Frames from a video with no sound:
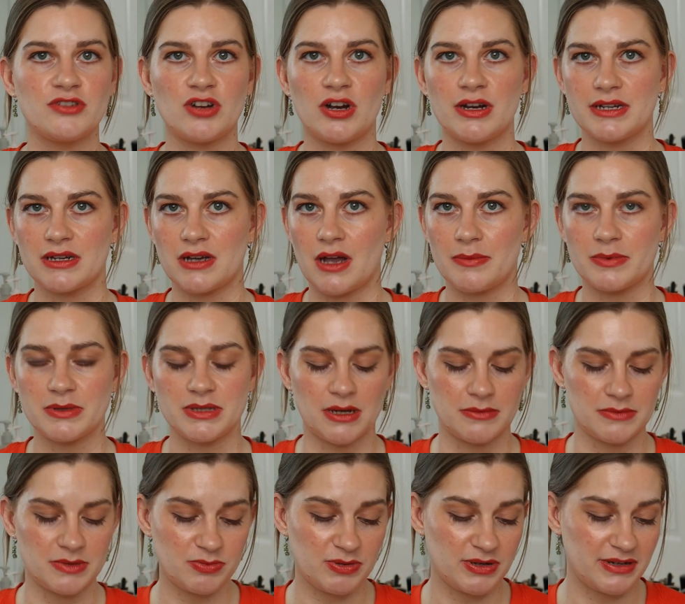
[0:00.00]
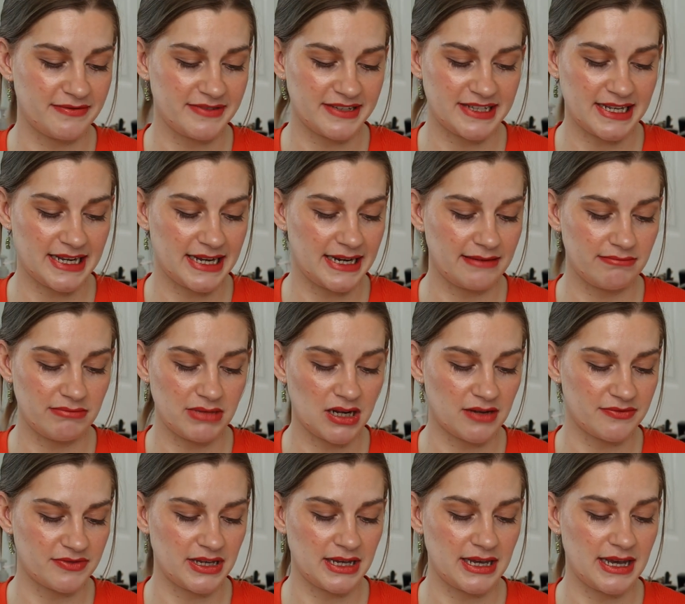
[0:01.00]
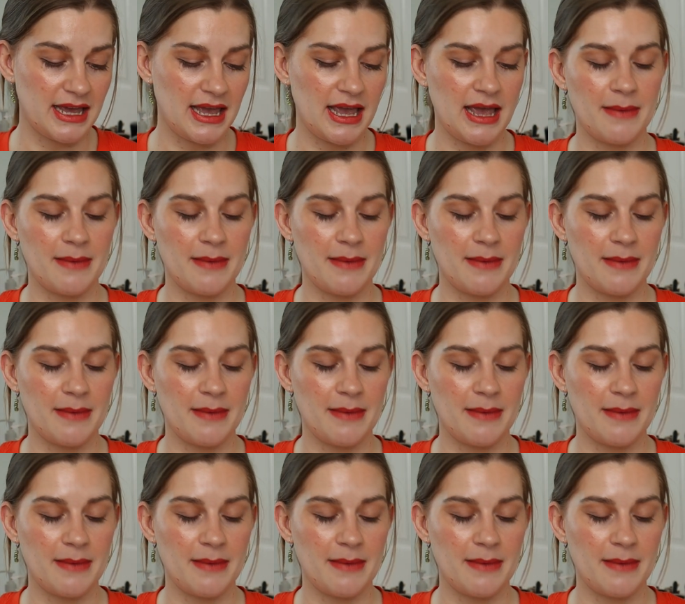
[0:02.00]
I've tried a couple times previously. Love it.